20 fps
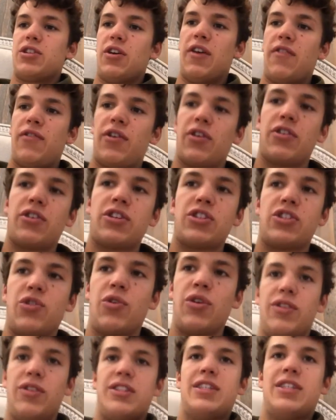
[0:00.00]
So if you're just
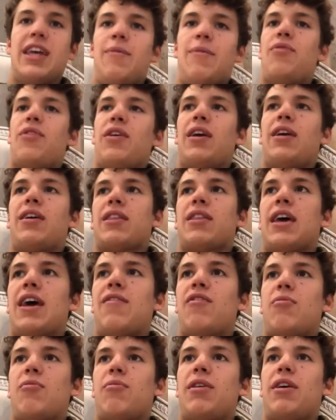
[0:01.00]
doing the same thing that
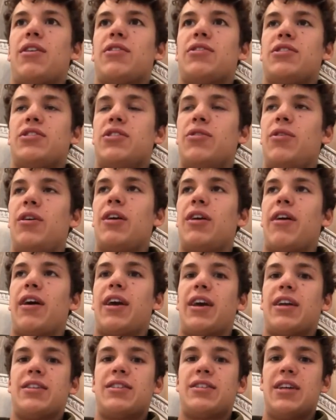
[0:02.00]
everybody else is doing,
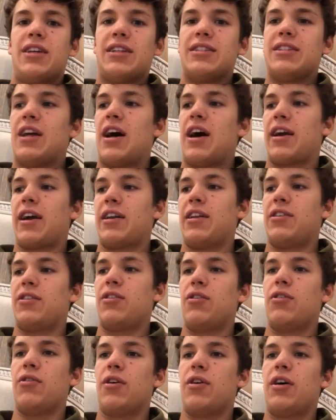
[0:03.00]
like it's it's not going to
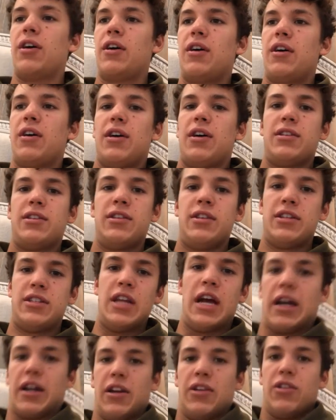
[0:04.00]
do, it's
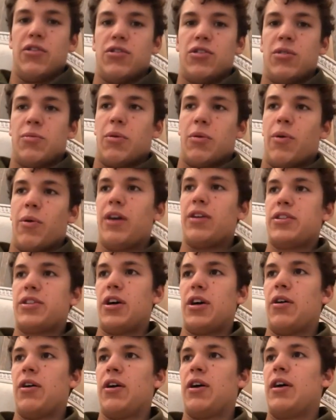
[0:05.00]
not going to do super well.
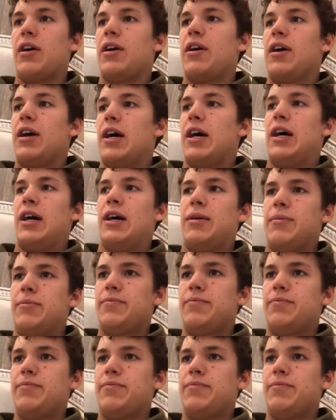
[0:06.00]
So, um,